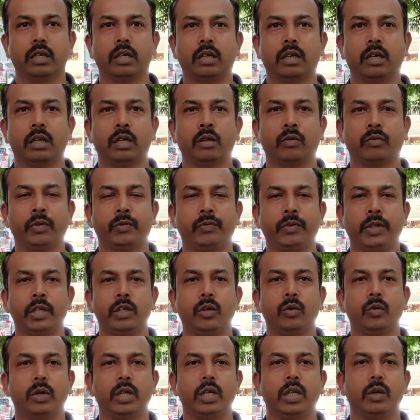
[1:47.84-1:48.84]

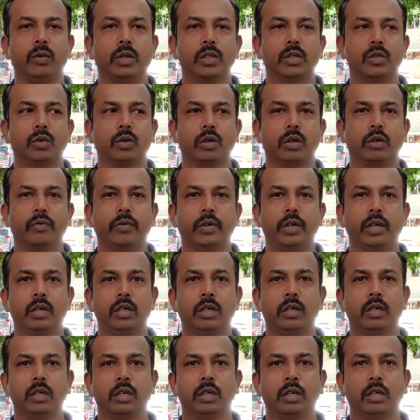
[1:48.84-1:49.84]
1521 square feet.
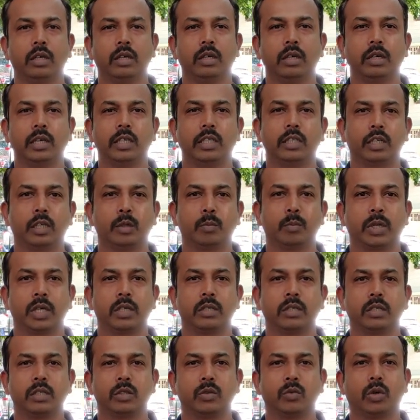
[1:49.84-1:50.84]
Listed price
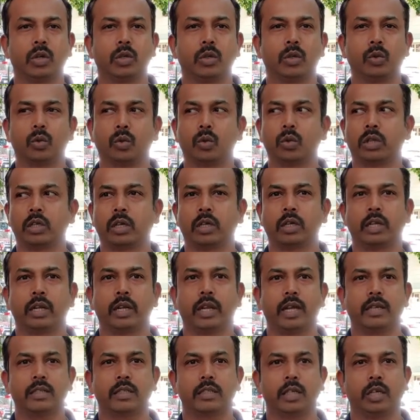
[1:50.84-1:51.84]
is 1 crore 30
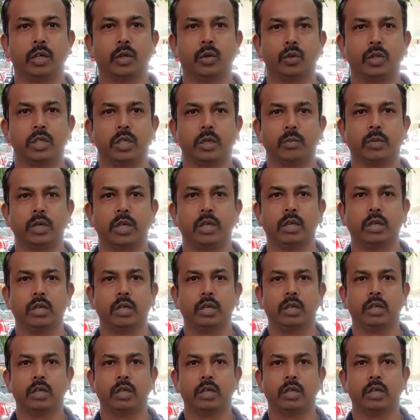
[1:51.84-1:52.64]
lakhs, negotiable.